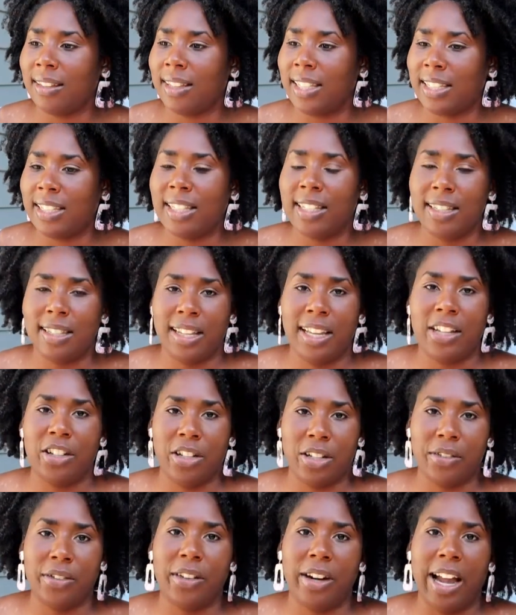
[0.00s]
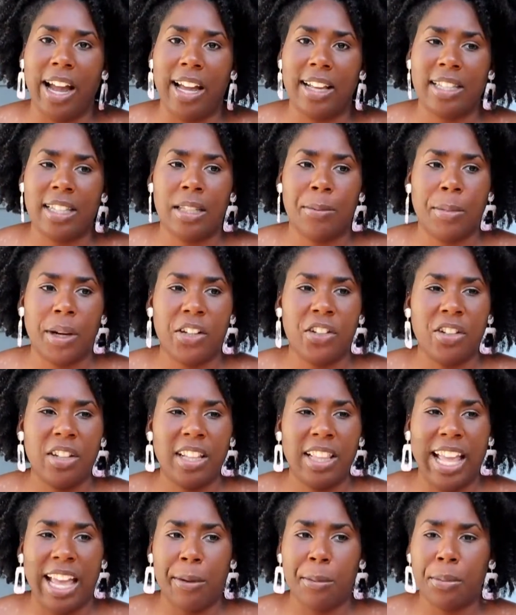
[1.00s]
the sensation of grass,
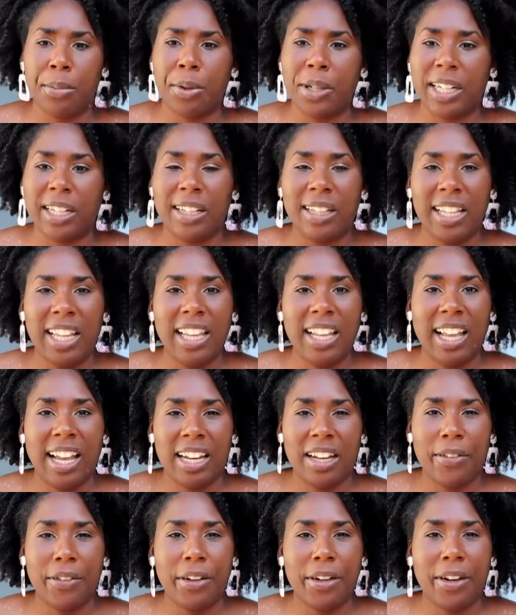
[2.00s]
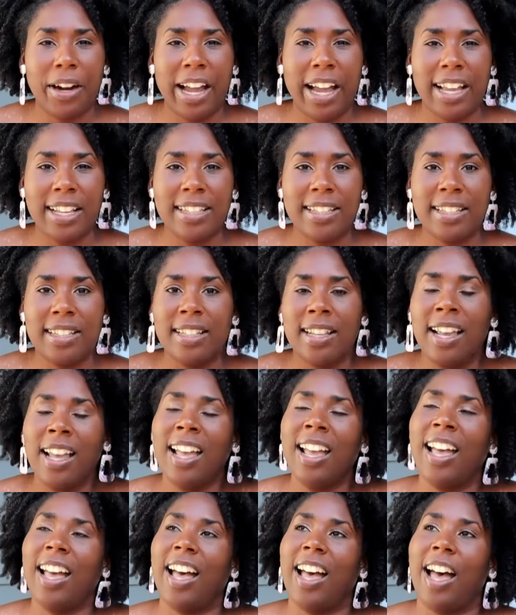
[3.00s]
especially that prickly kind of a grass.
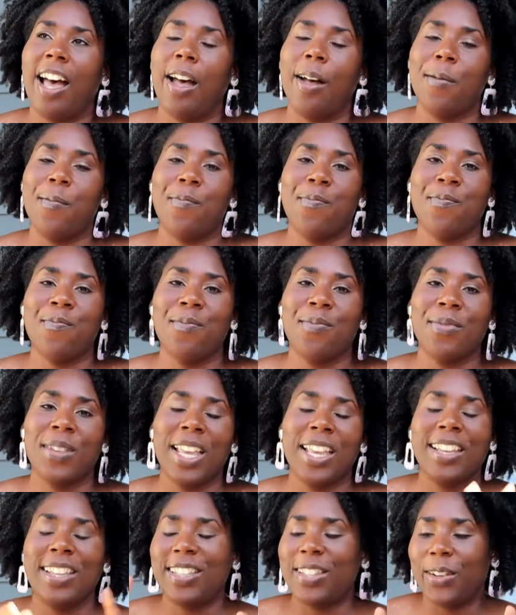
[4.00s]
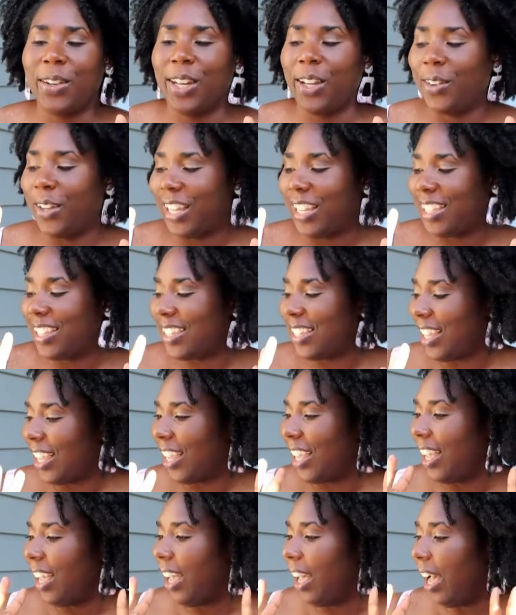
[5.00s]
So anyways,
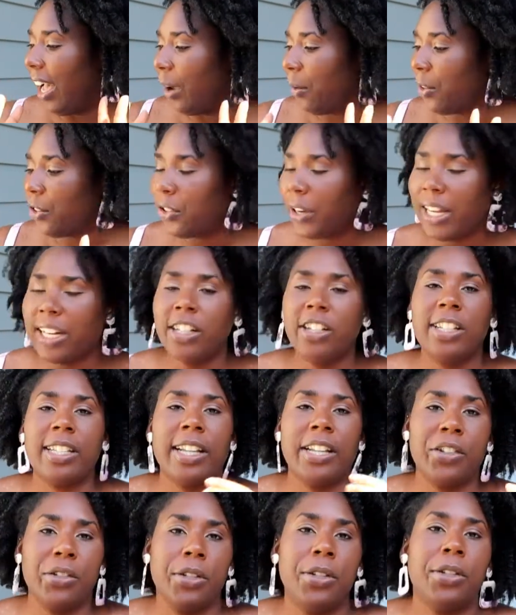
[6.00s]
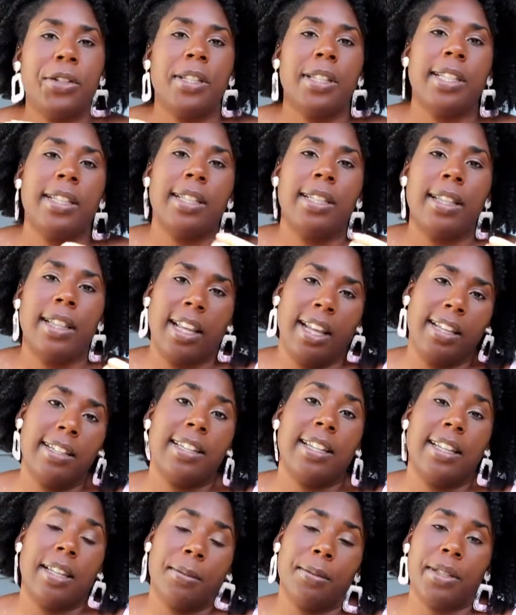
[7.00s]
I would try to just introduce
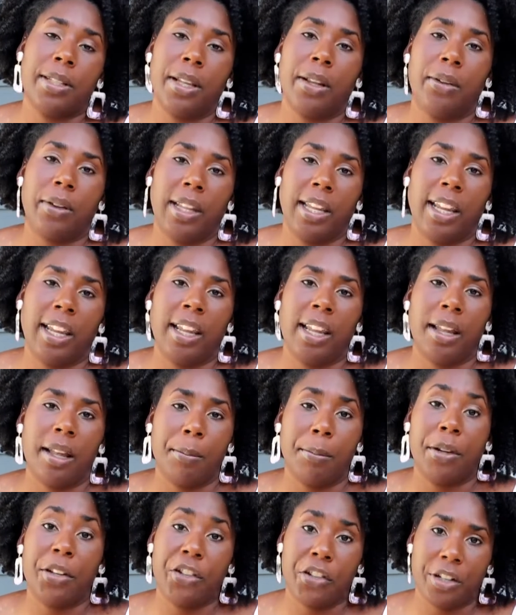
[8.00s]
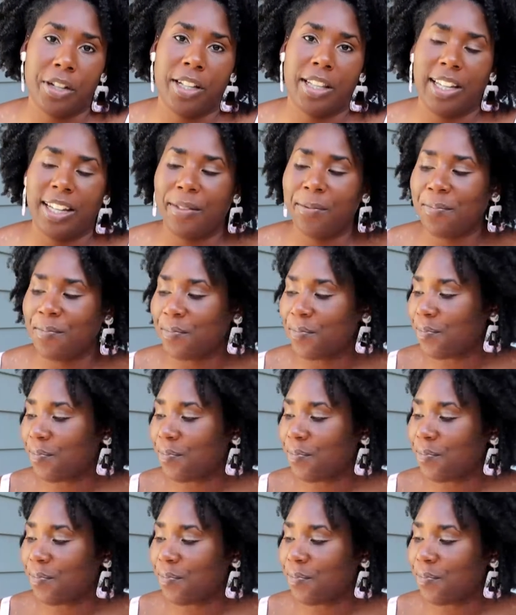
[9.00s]
things to them slowly but surely.